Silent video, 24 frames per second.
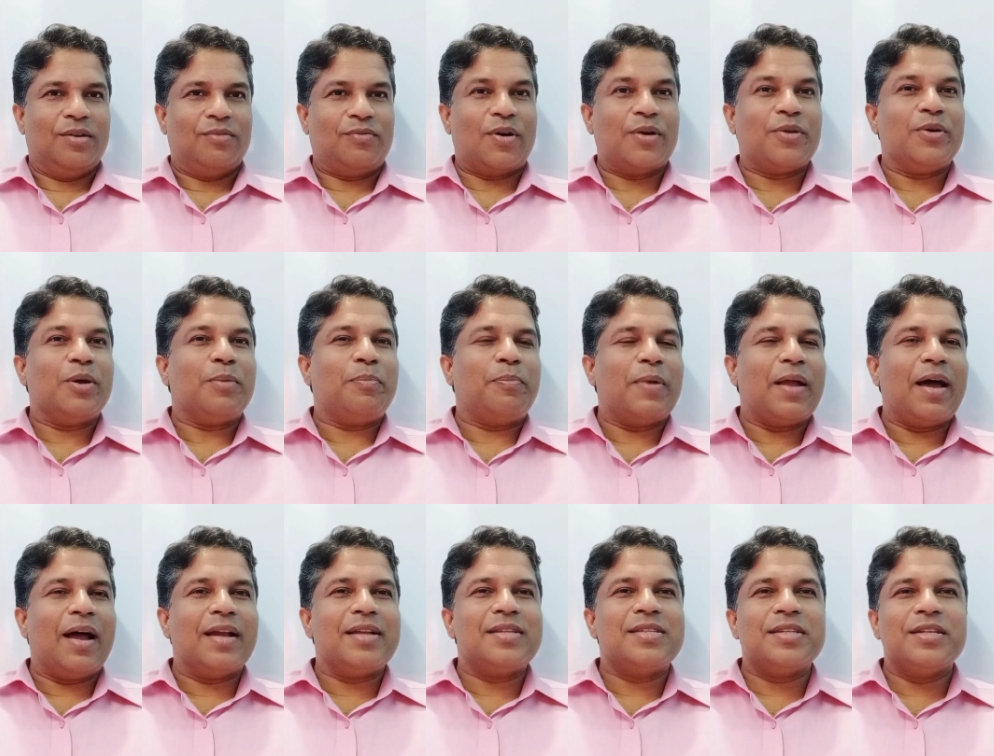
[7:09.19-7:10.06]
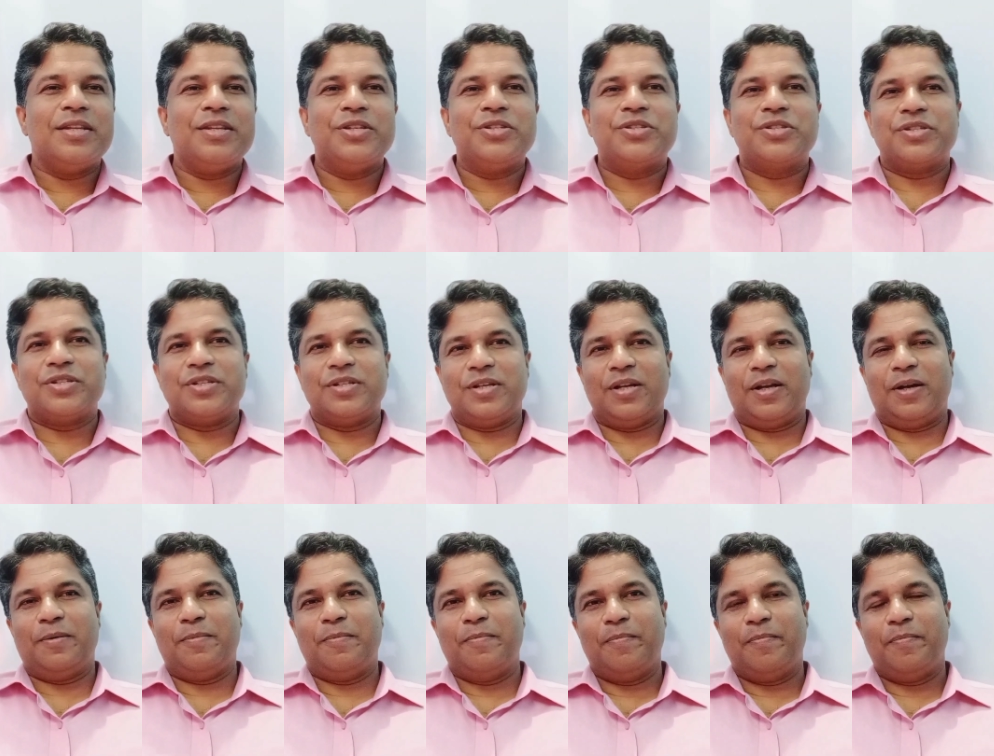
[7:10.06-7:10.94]
5-year plans in
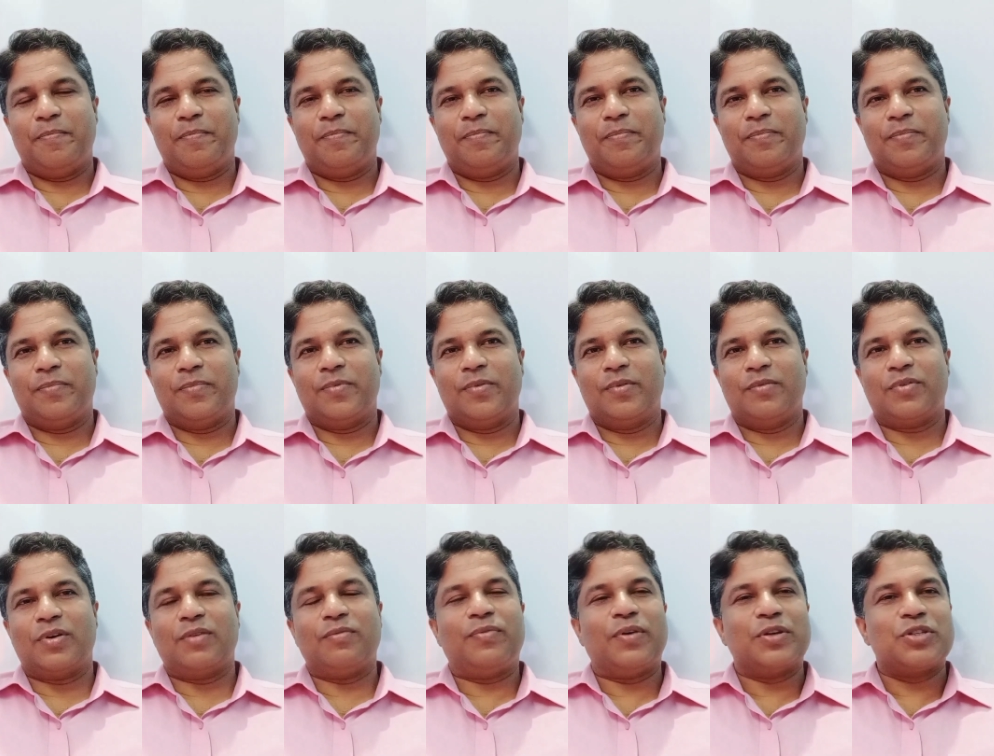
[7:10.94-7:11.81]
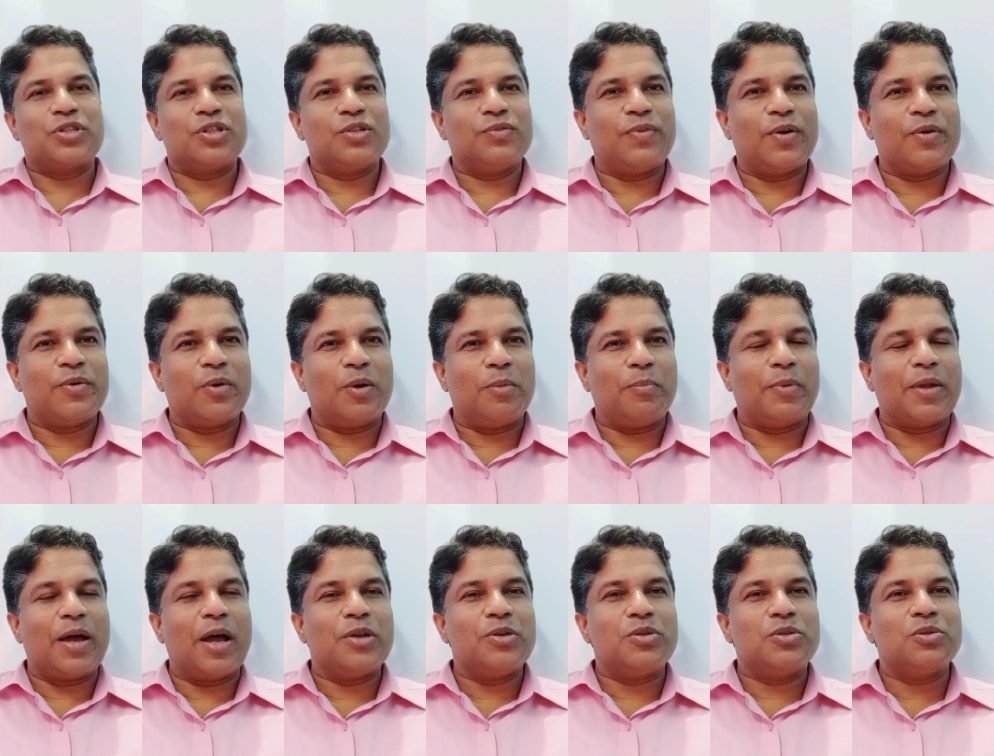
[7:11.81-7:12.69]
India, from first 5-year
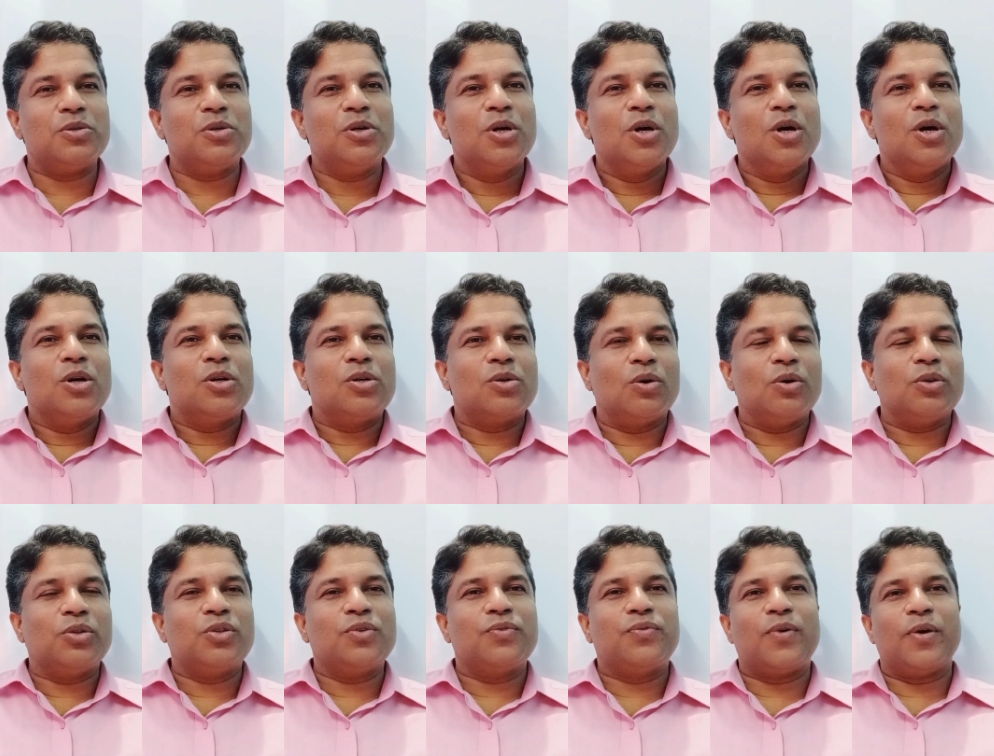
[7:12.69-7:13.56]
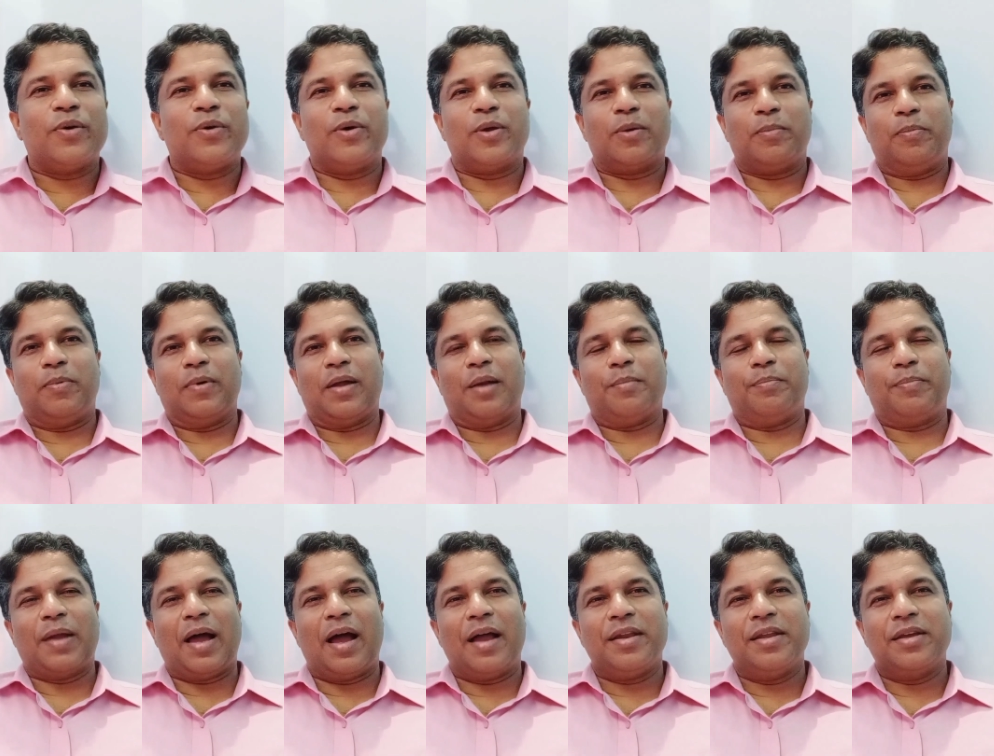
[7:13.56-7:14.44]
plan to 12th 5-year plan,
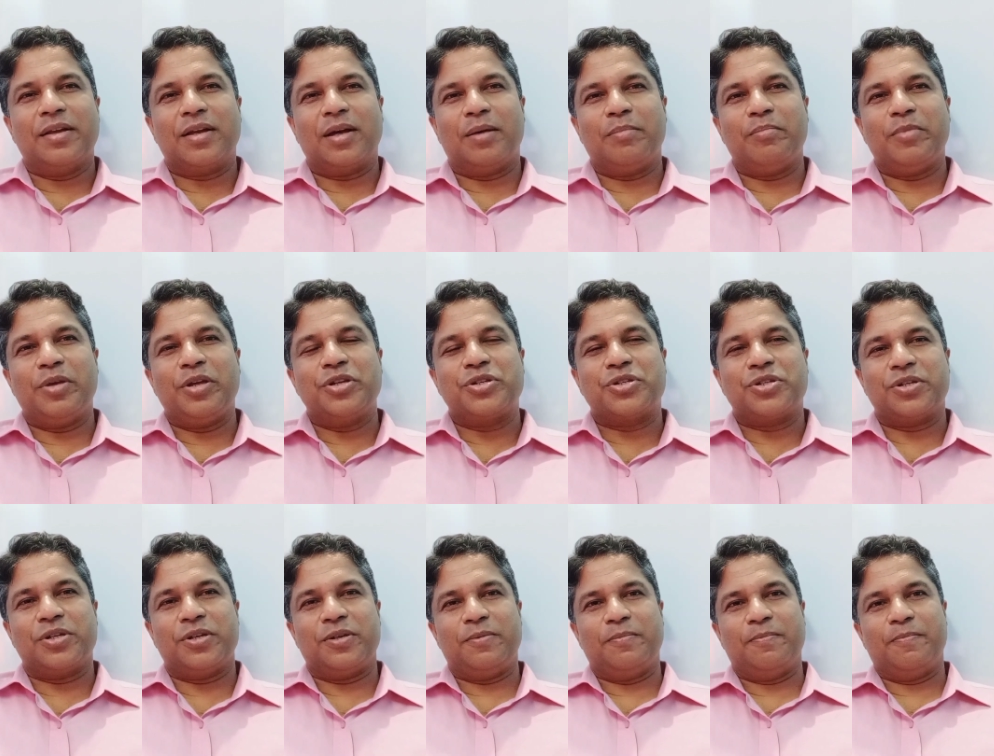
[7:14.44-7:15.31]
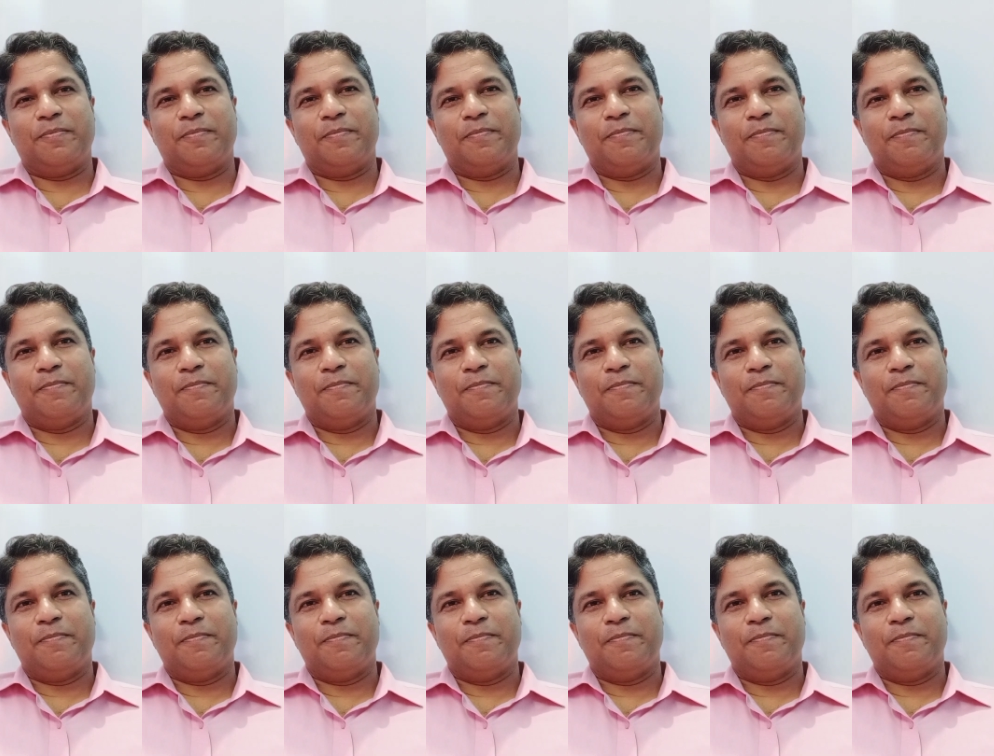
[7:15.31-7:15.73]
planning commission.